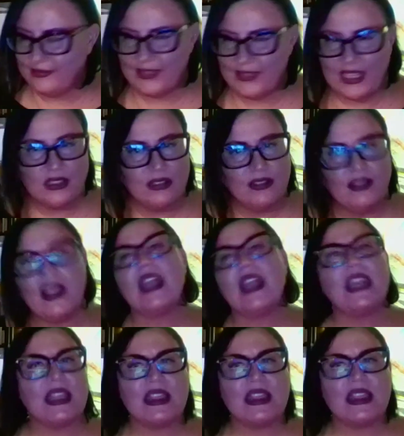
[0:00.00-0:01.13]
It, and
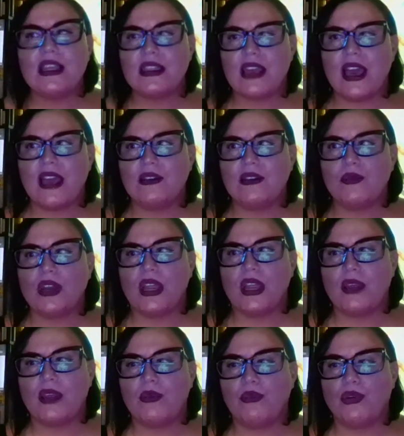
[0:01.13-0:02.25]
I think that when
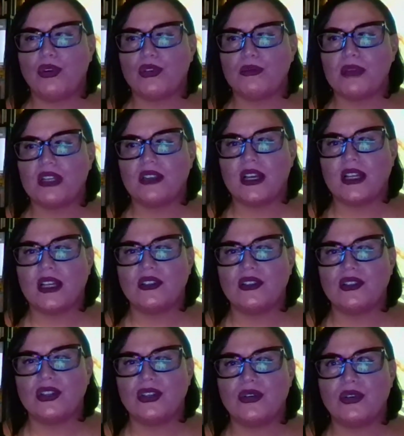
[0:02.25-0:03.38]
I work with my clients
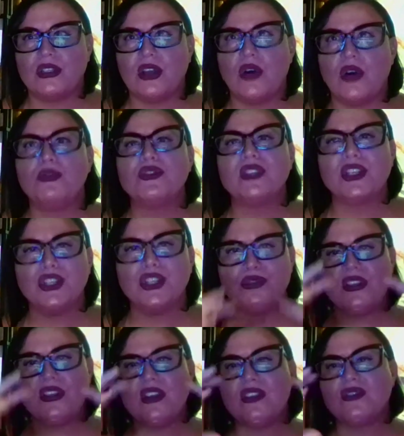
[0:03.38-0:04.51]
too, it's almost like you
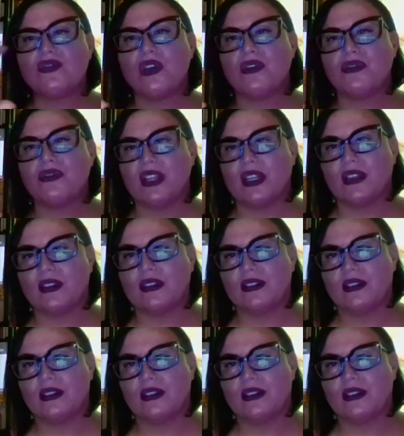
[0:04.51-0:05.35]
see the softening